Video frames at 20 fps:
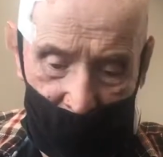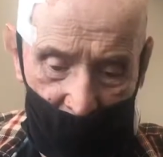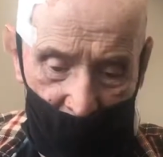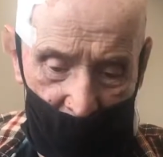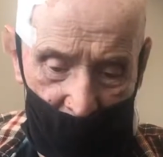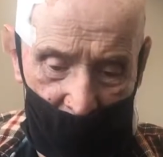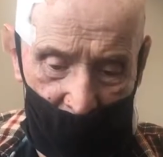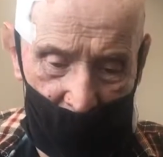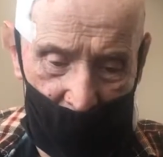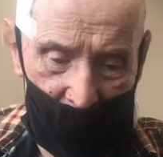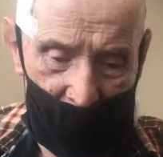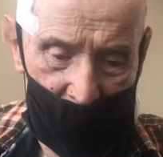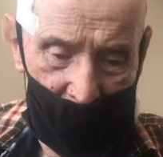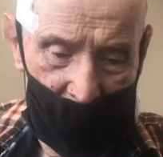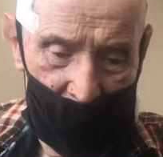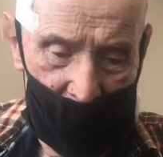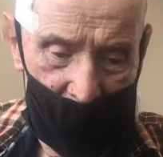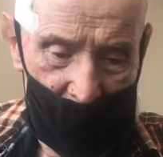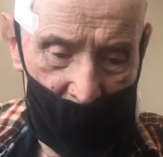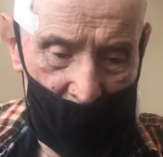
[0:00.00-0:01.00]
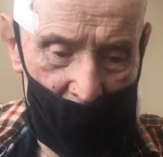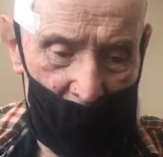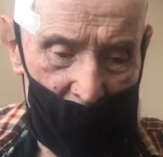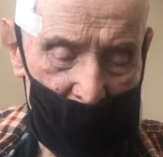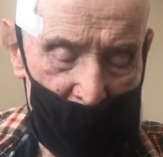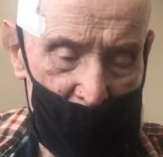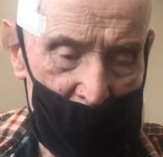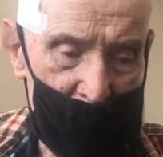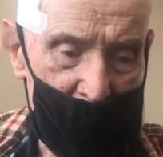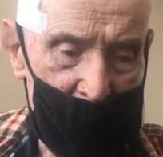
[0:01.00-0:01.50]
oh, got
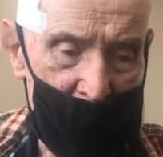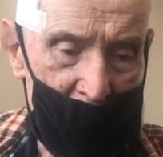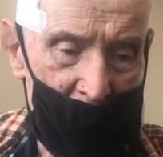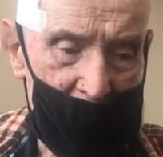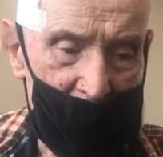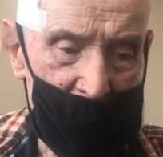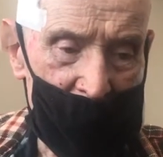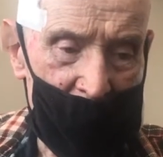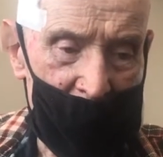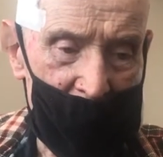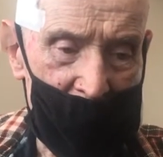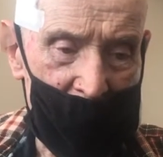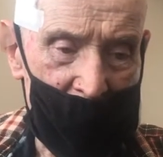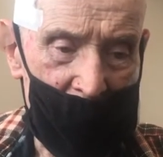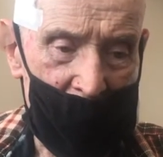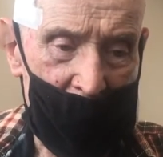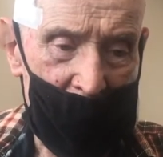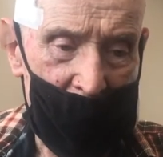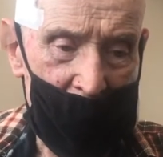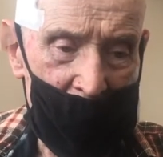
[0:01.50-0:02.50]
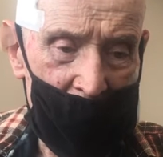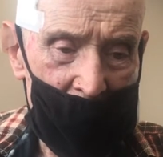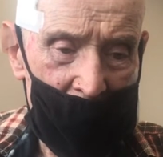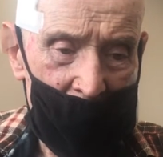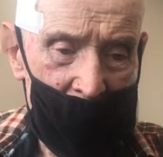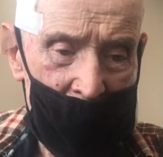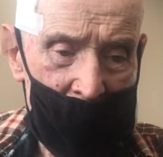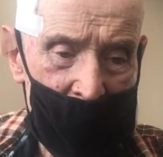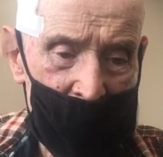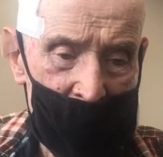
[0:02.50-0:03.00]
me at a blank right now.
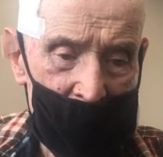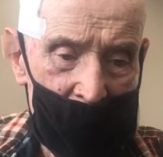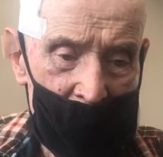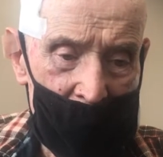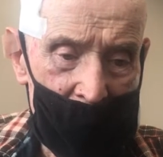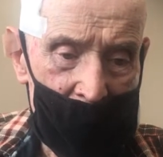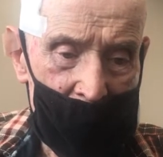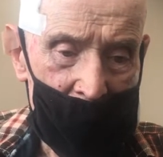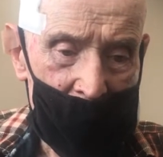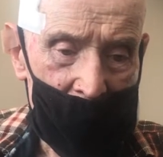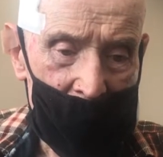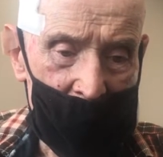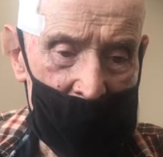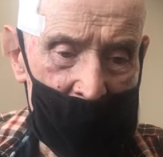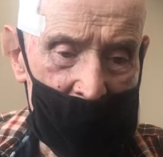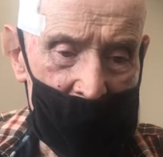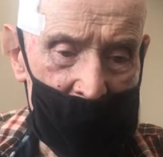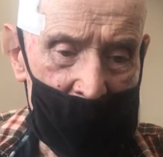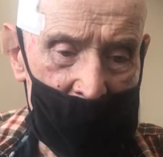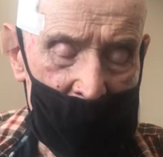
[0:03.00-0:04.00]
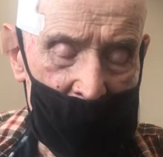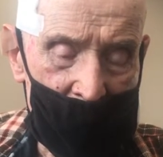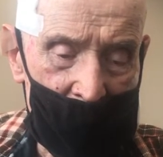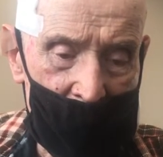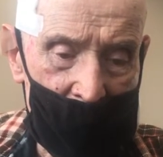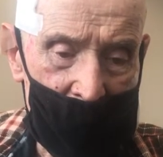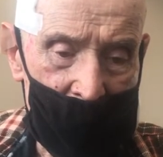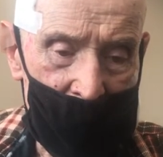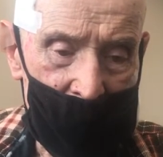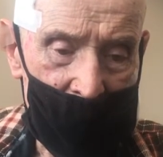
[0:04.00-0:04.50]
It was,
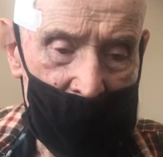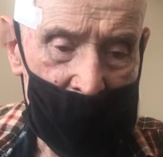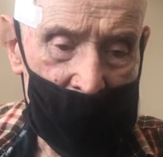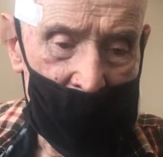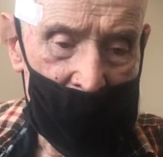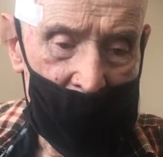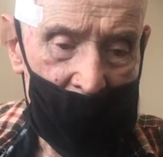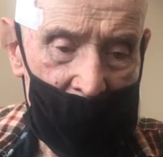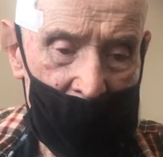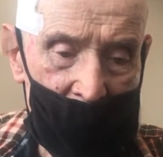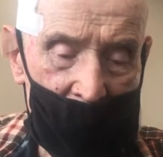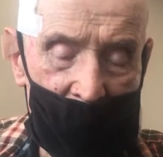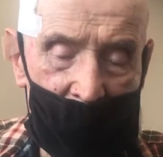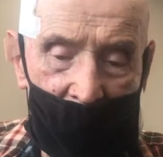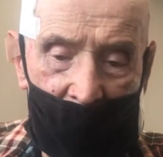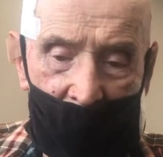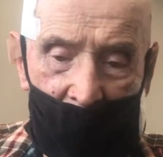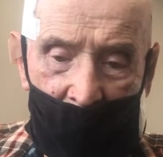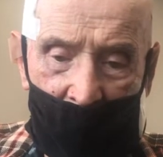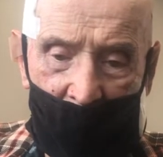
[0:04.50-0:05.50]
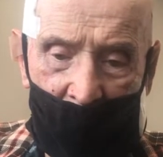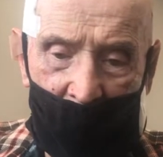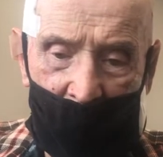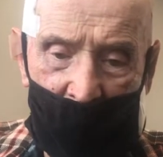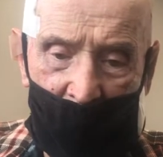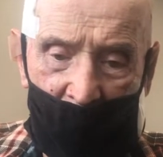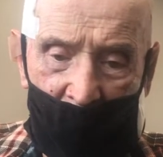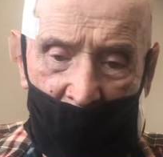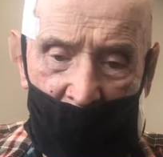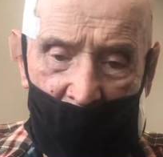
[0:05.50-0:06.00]
in Company
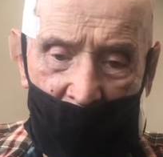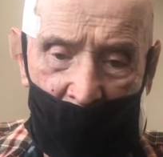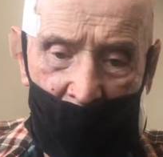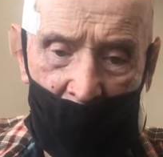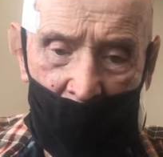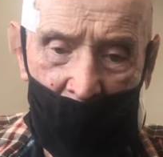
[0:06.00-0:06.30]
B,